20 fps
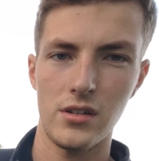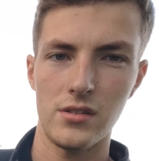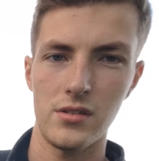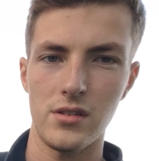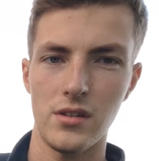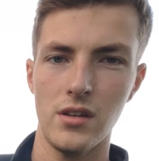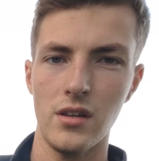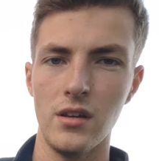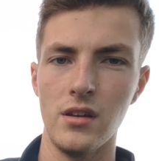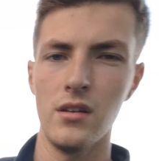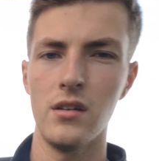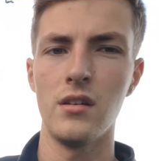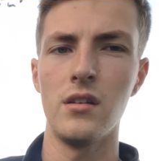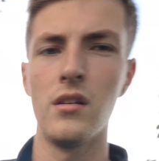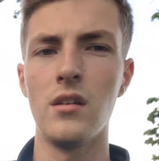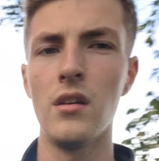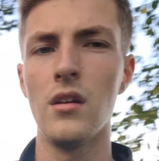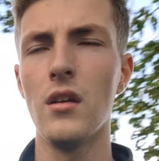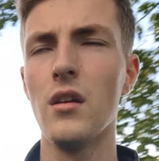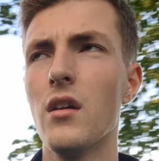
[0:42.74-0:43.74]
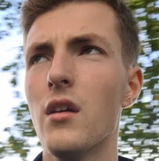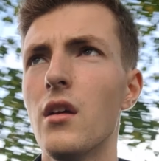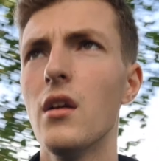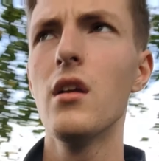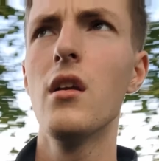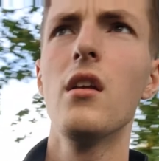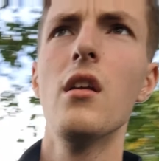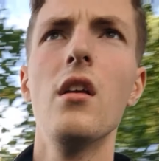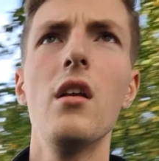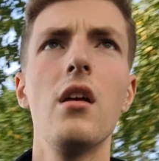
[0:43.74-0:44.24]
can see.
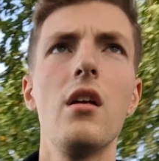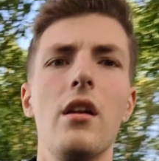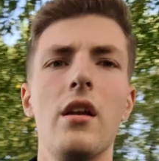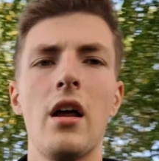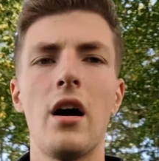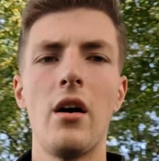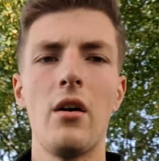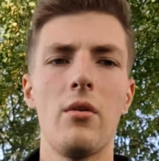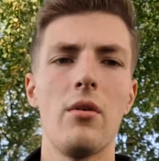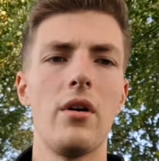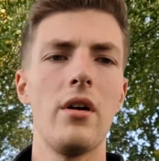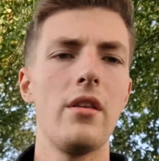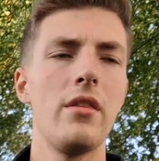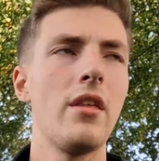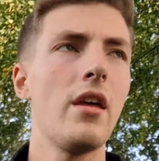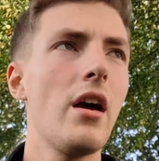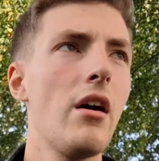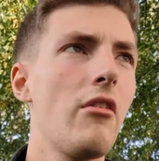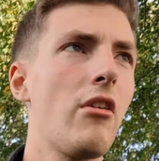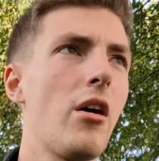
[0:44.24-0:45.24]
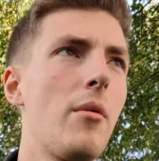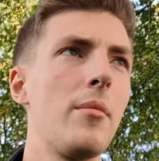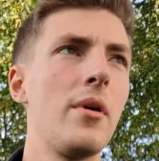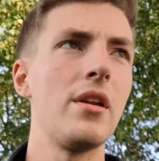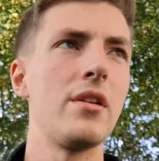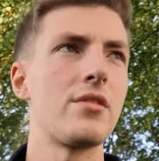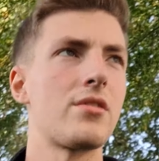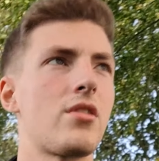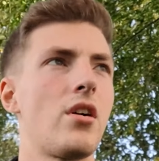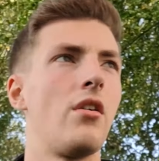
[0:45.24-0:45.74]
Now the area I'm
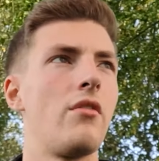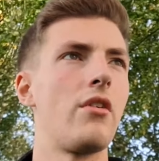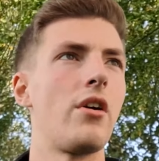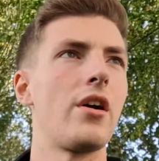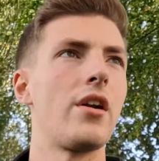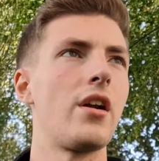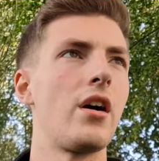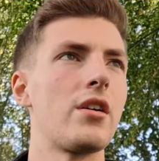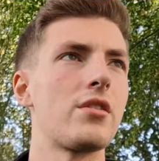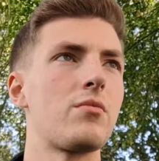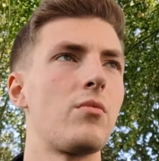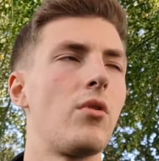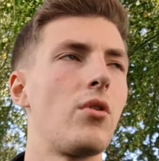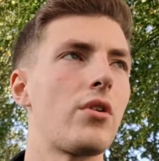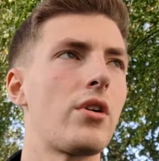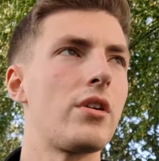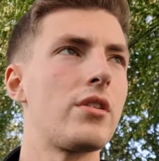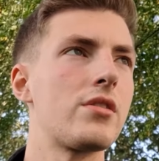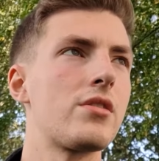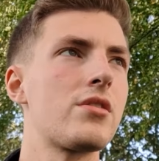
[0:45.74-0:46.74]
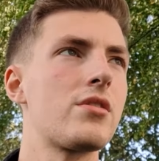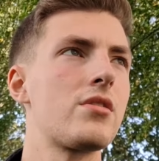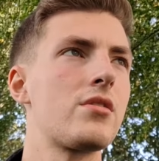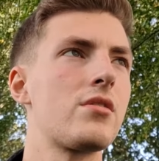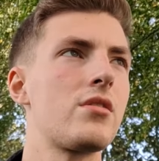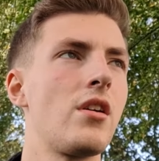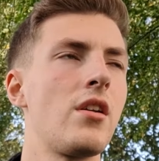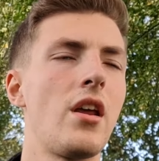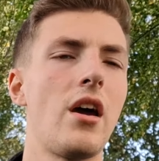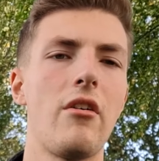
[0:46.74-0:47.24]
in's got a very nice walk.
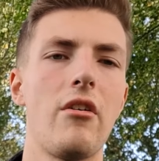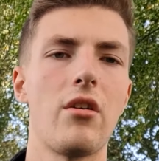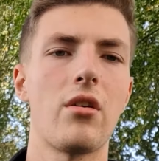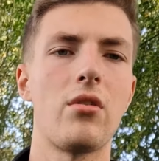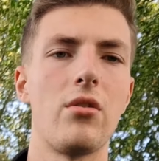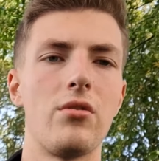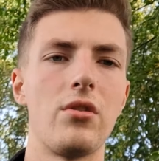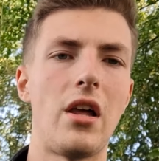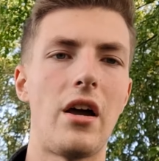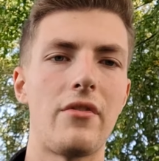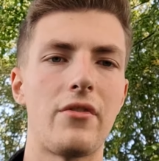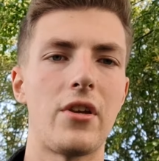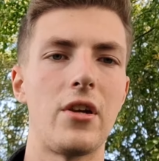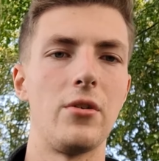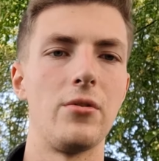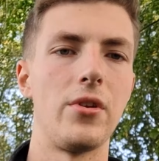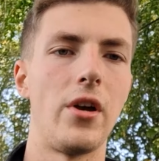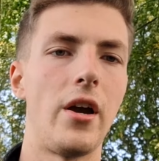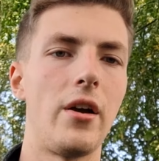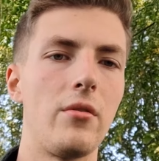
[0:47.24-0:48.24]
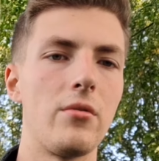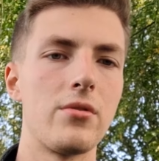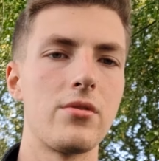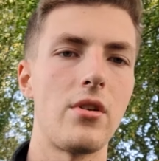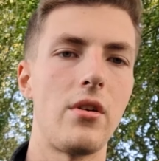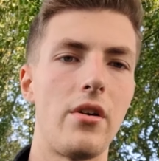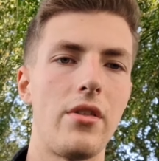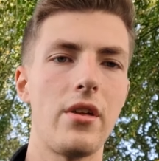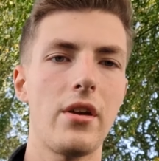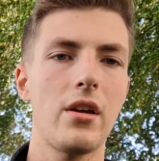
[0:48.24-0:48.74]
It's an area called Lathkill Dale.
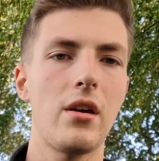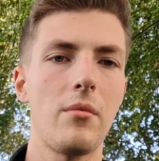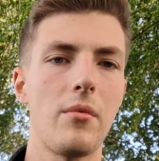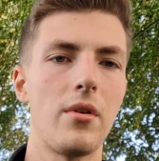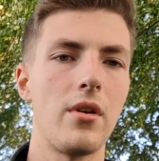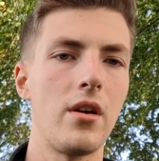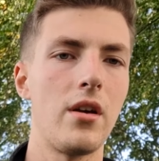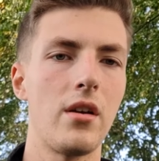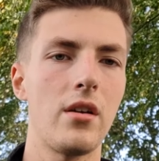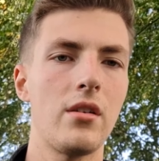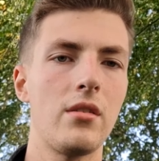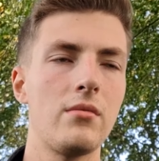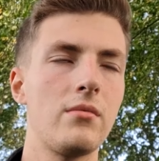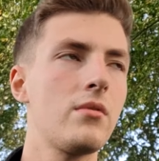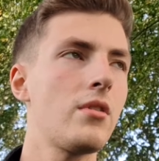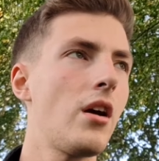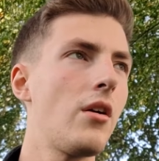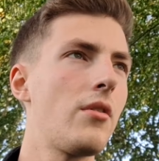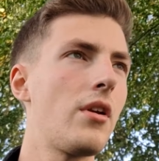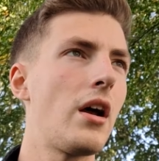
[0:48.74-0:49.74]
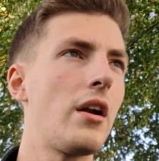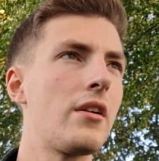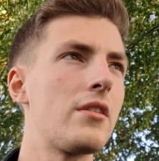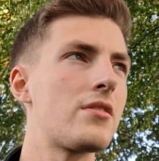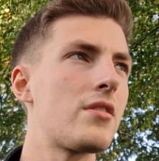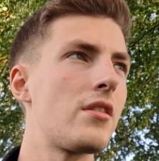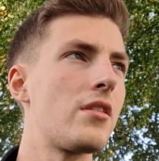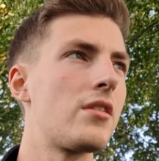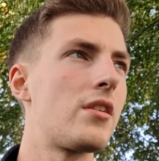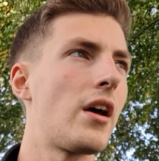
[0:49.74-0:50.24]
So I think I'm going to go down
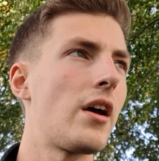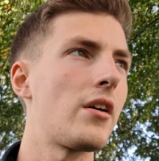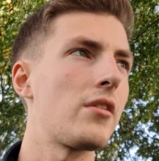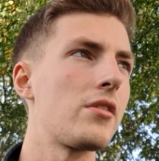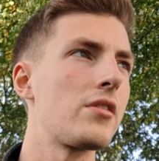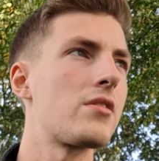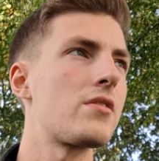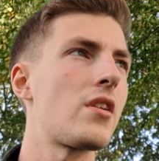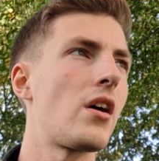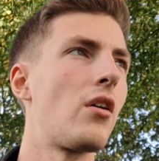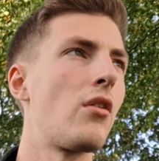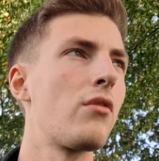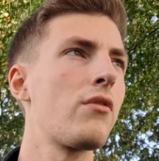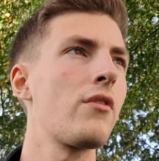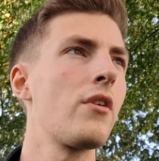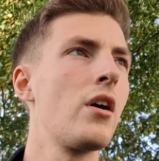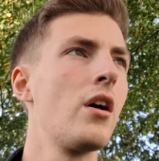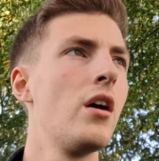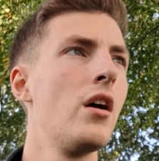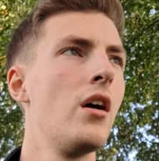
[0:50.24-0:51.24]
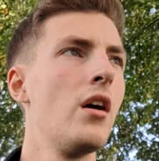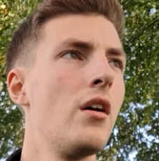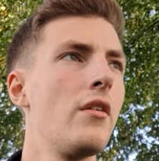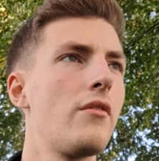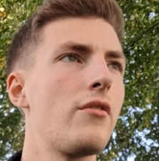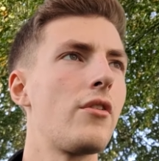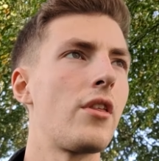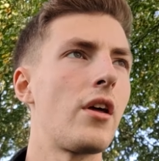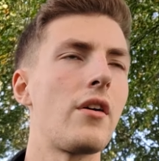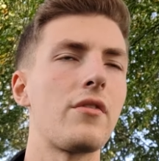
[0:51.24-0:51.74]
into the dale itself
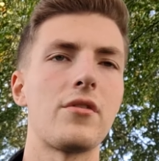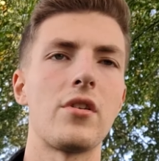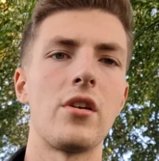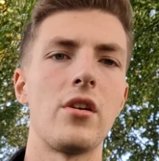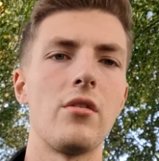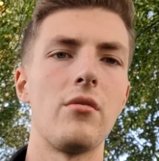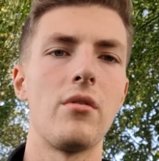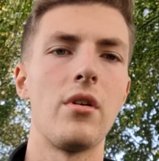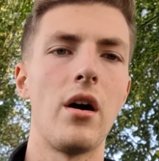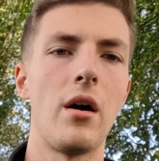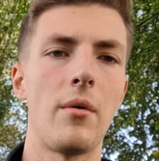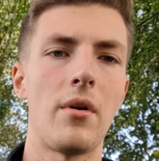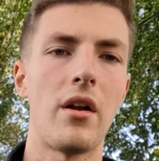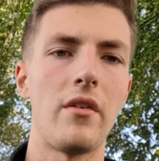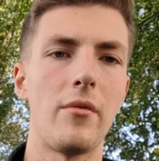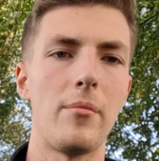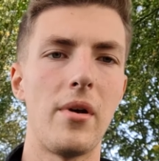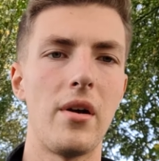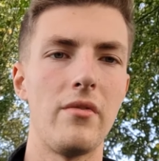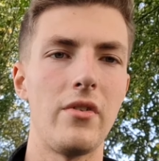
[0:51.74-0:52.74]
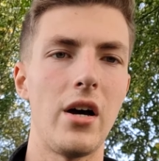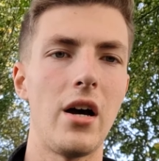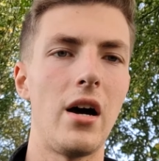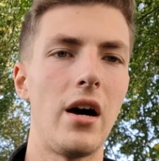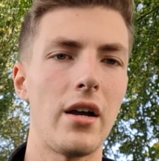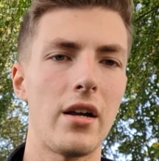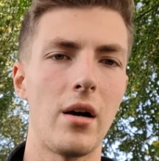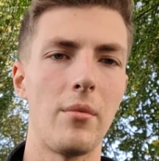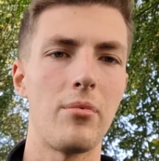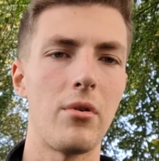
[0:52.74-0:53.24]
for the afternoon. I'm going to have a bit of a
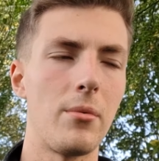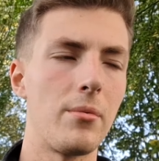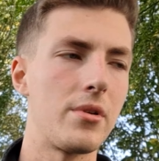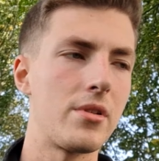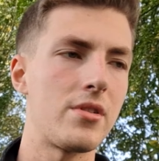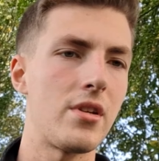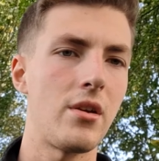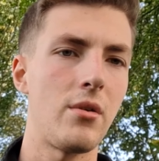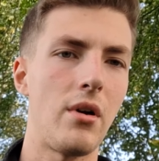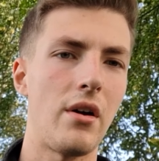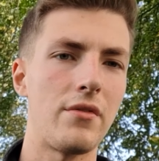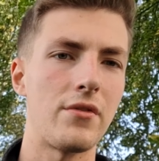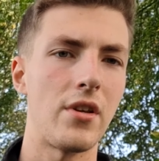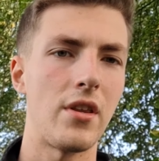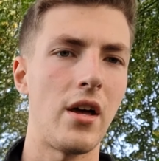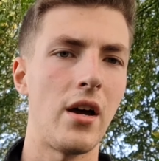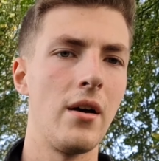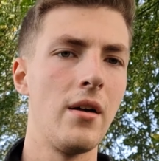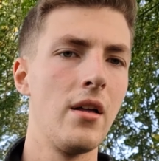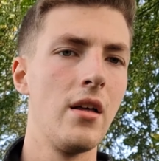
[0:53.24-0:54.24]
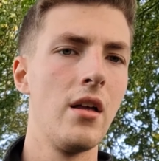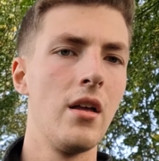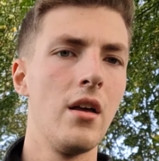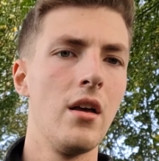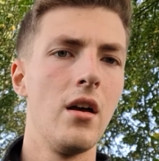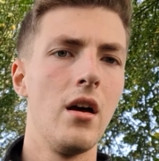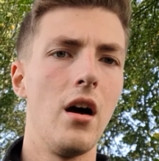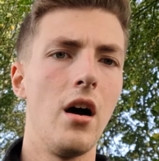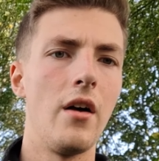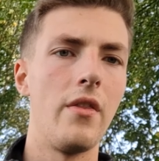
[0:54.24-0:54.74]
hike. I'll probably see you after that.
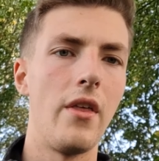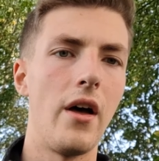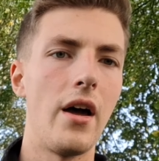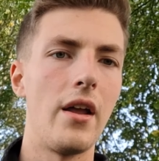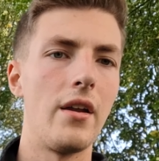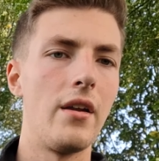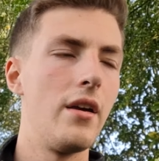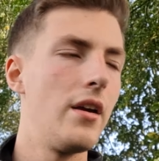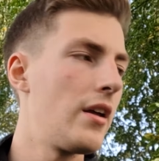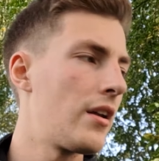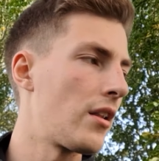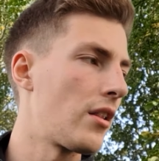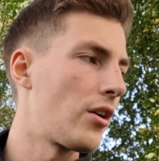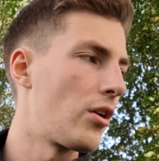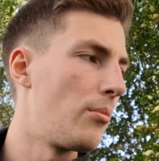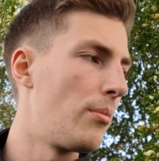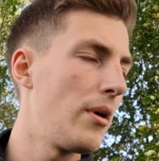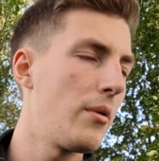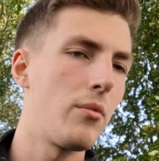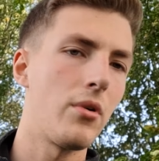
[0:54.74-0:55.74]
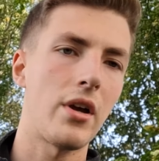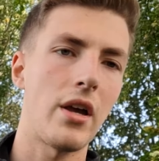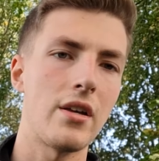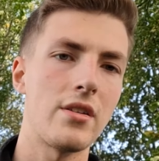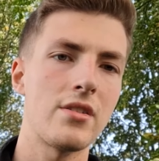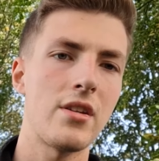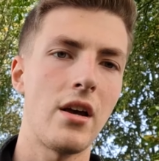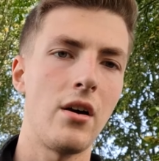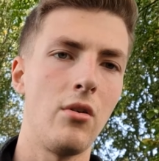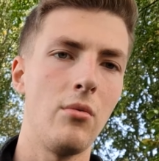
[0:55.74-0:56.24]
And then in a little bit we'll get
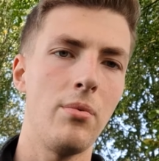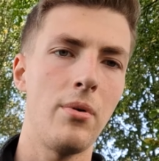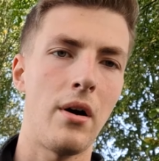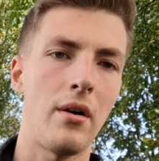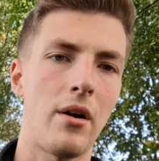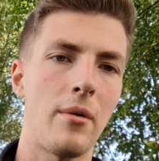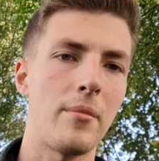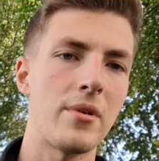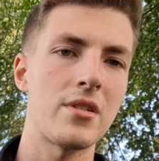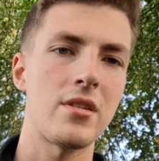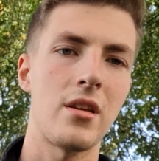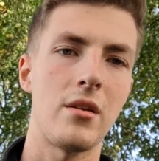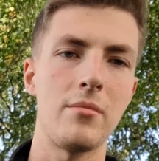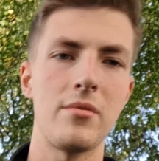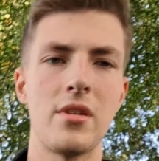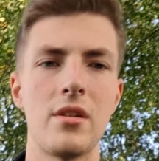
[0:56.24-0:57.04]
set up. I'll get my sleep